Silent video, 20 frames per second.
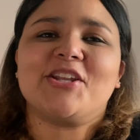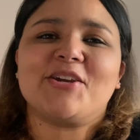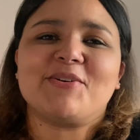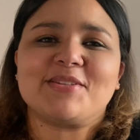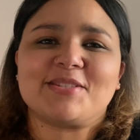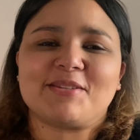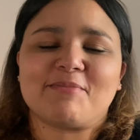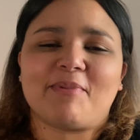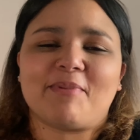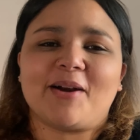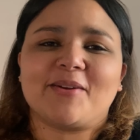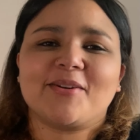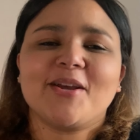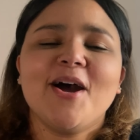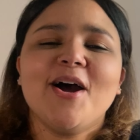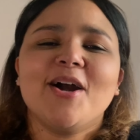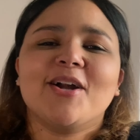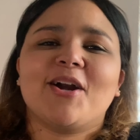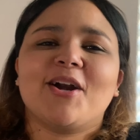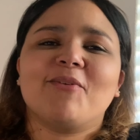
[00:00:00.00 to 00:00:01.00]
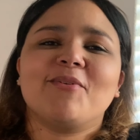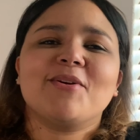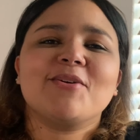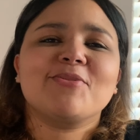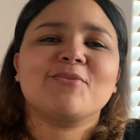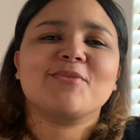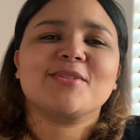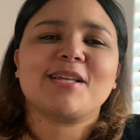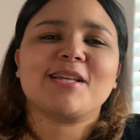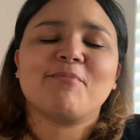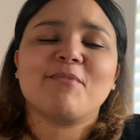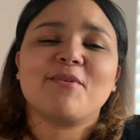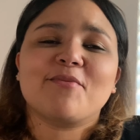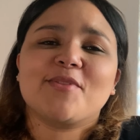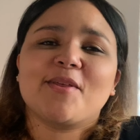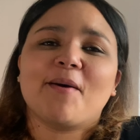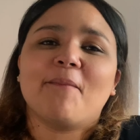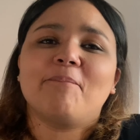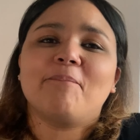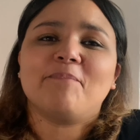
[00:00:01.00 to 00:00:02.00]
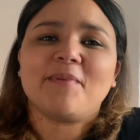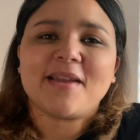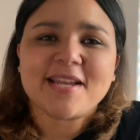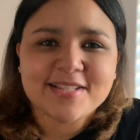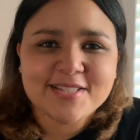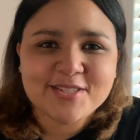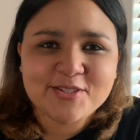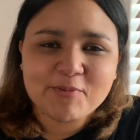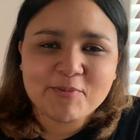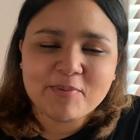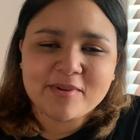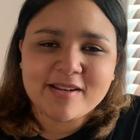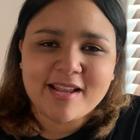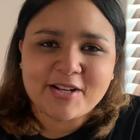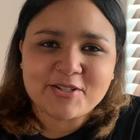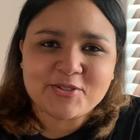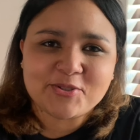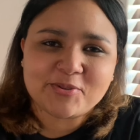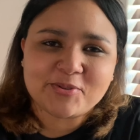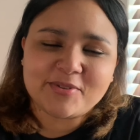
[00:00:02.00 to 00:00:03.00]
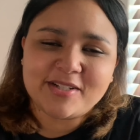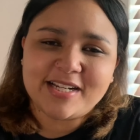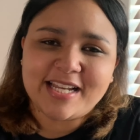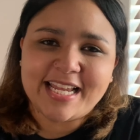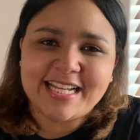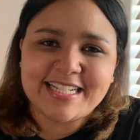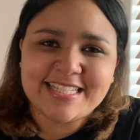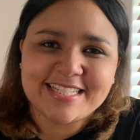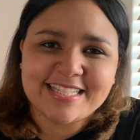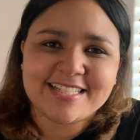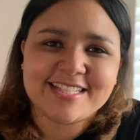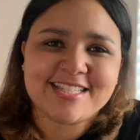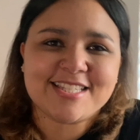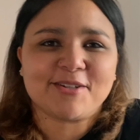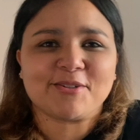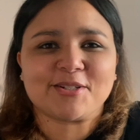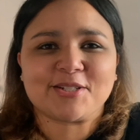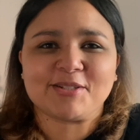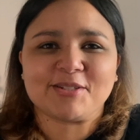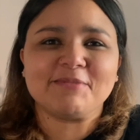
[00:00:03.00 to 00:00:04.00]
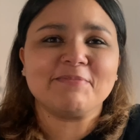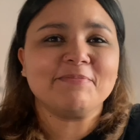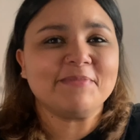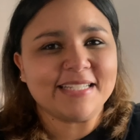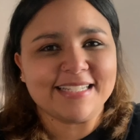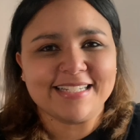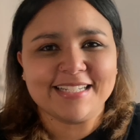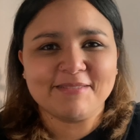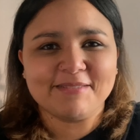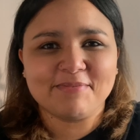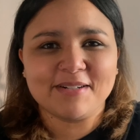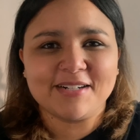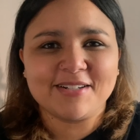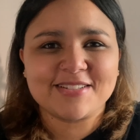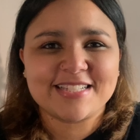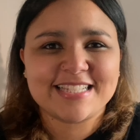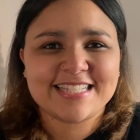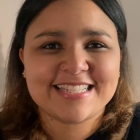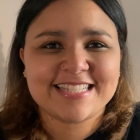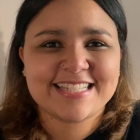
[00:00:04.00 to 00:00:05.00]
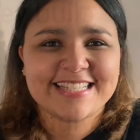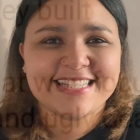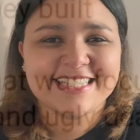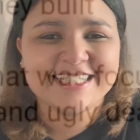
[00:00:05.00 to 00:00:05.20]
is about, going through some of the best Supernatural related social media posts.